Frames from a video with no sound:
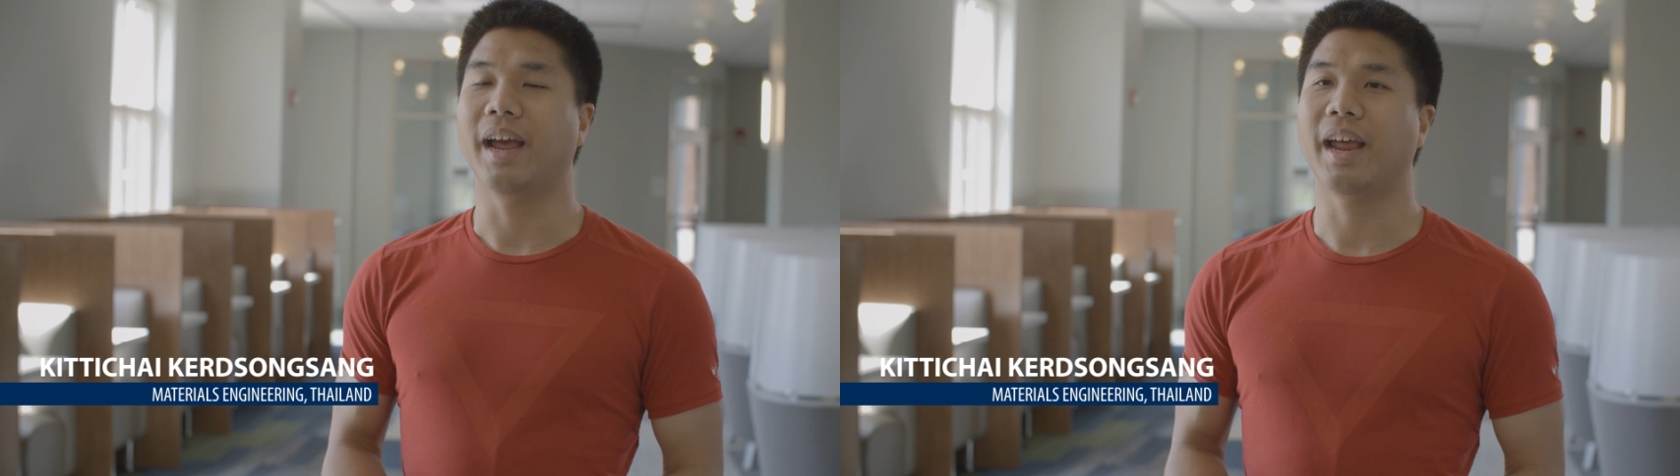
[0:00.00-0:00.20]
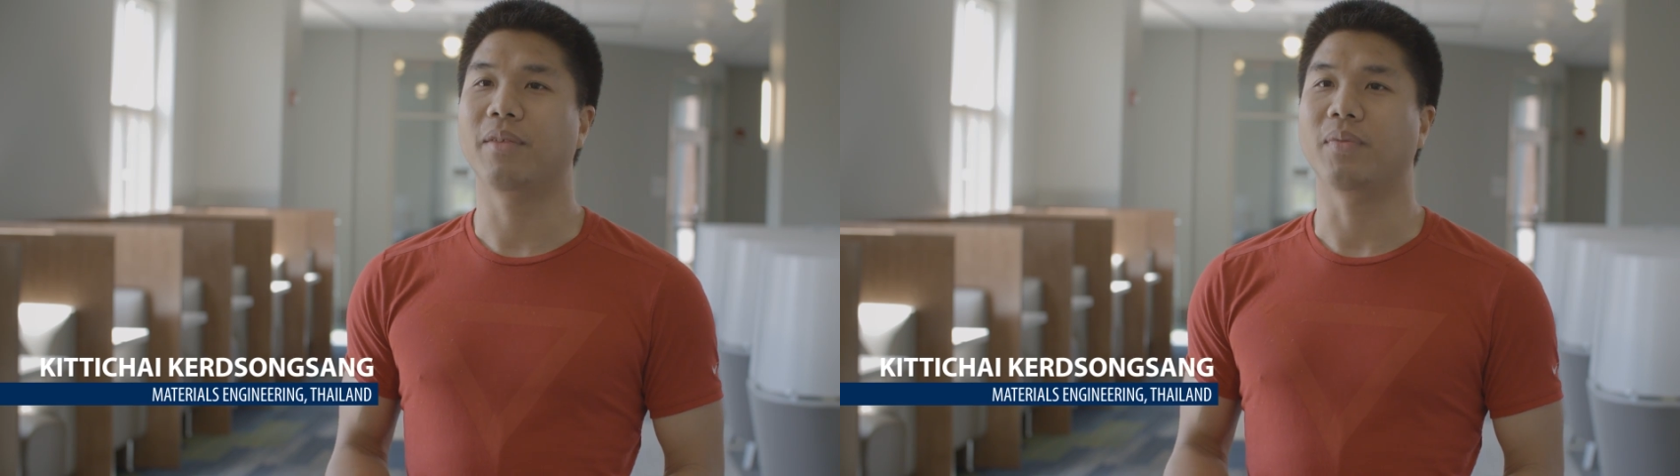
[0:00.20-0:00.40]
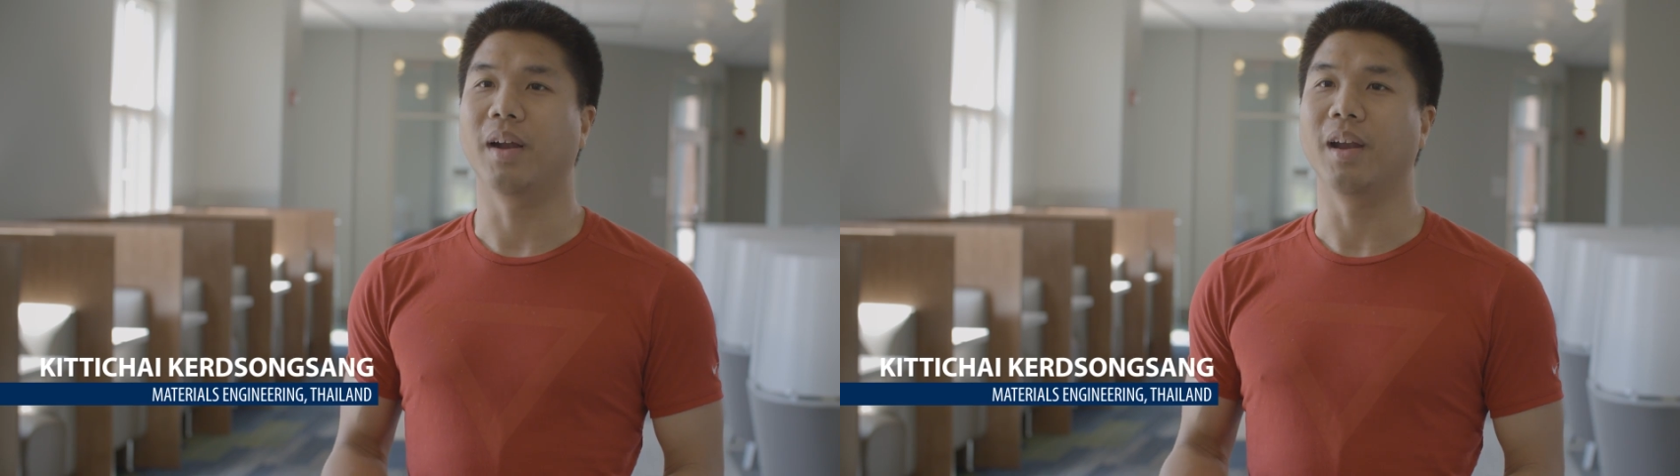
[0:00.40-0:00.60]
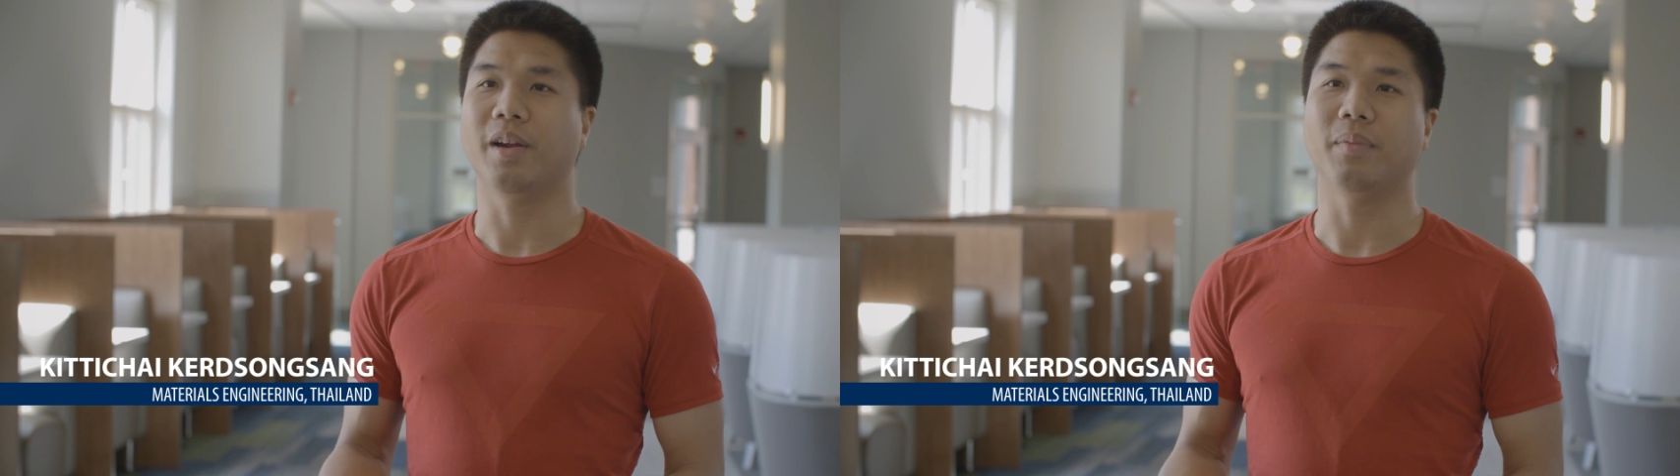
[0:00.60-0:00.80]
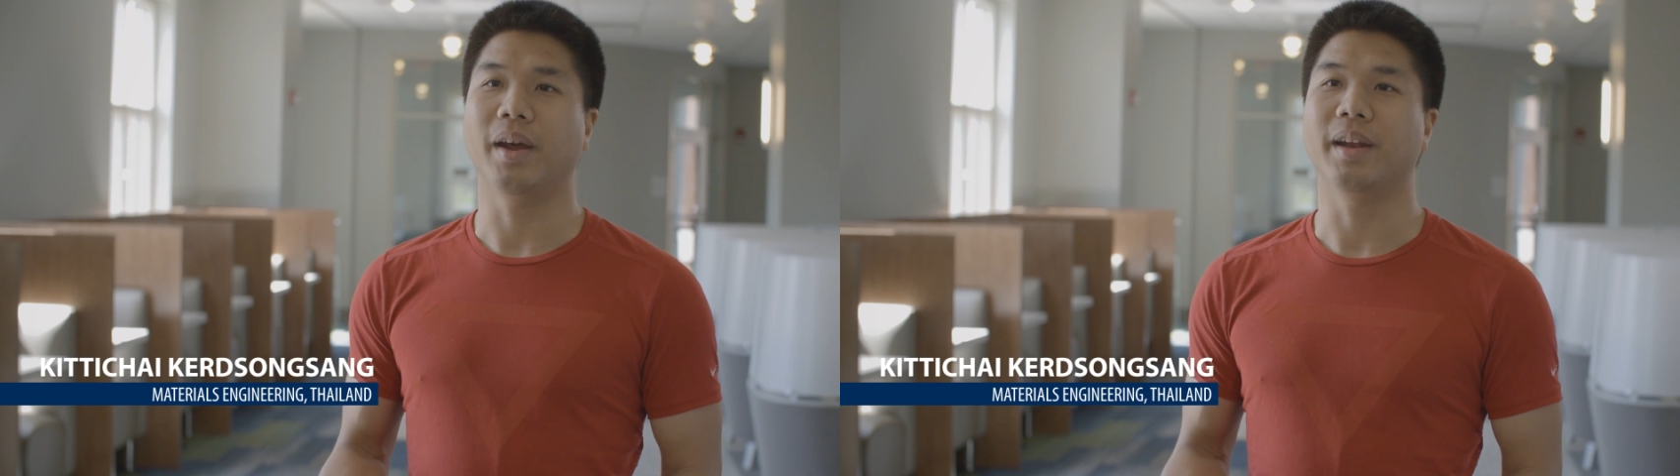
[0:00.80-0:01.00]
I have a
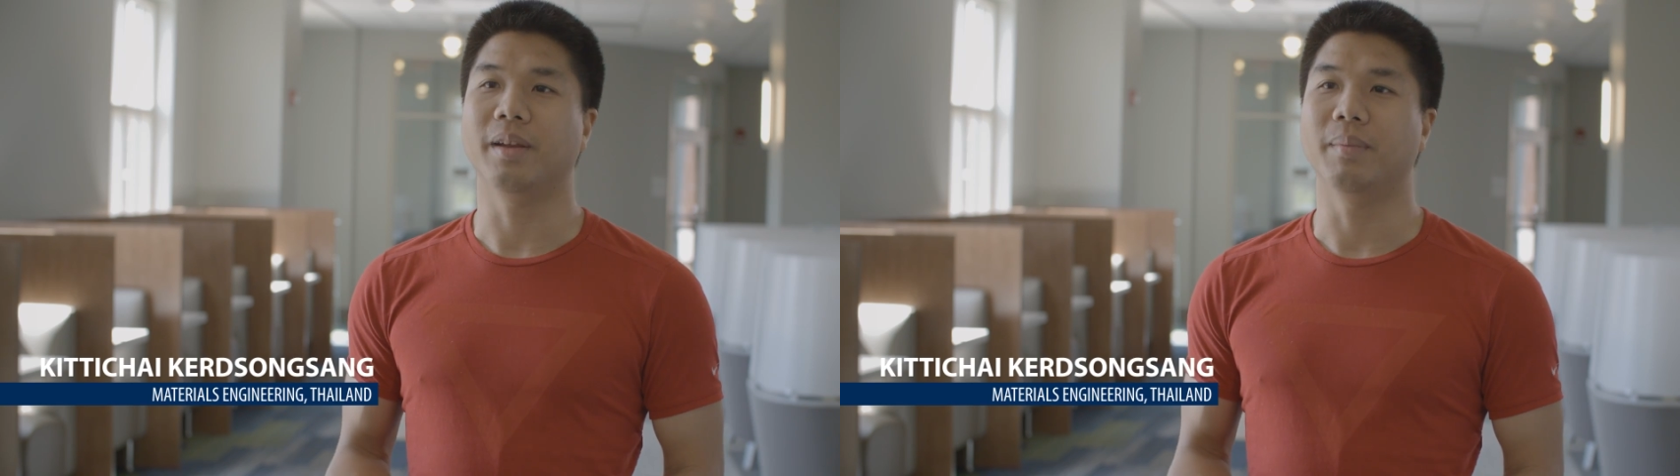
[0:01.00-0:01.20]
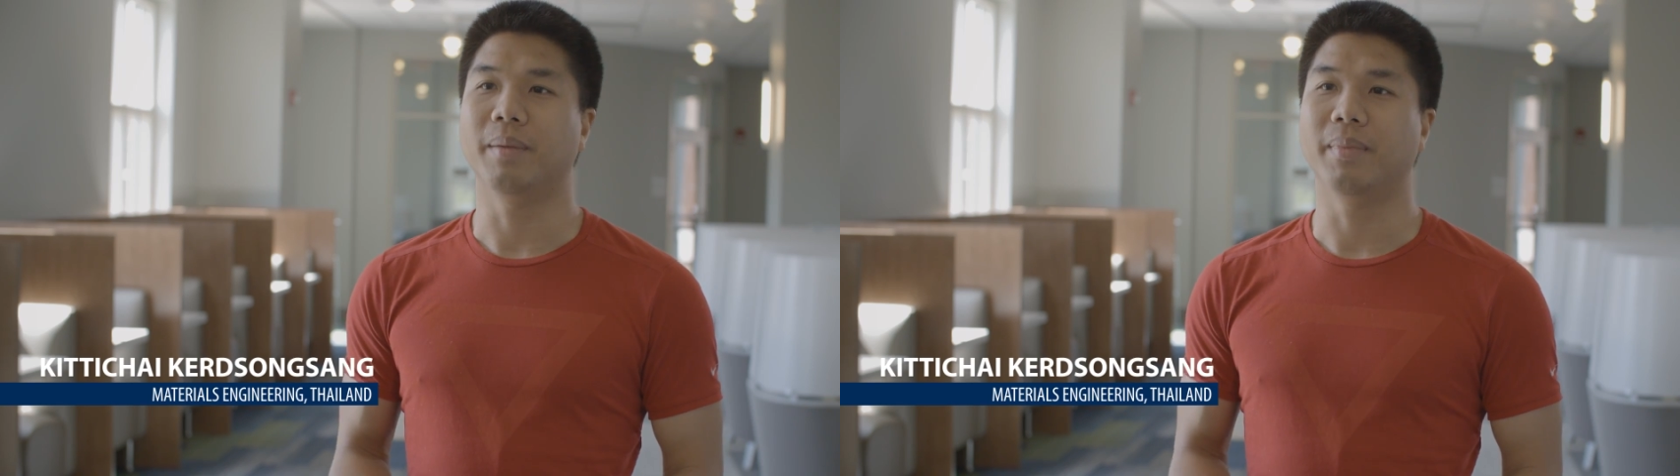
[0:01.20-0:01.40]
lot of idea in my